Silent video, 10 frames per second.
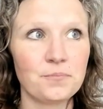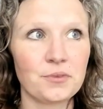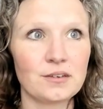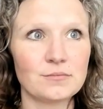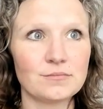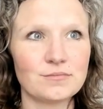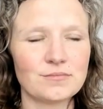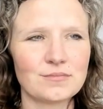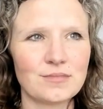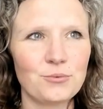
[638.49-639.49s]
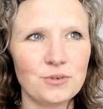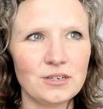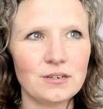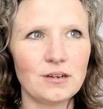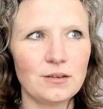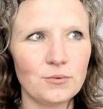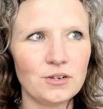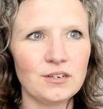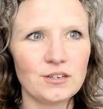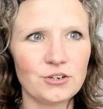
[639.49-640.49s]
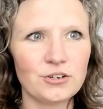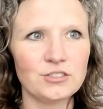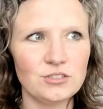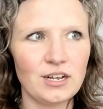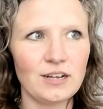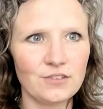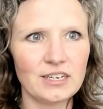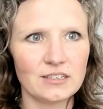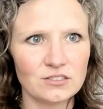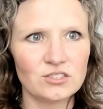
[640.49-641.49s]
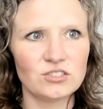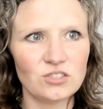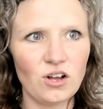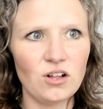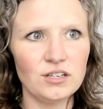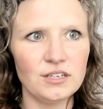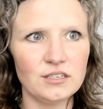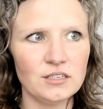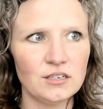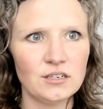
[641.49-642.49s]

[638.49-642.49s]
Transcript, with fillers: um, it wouldn't, it wouldn't encourage you to have like solid,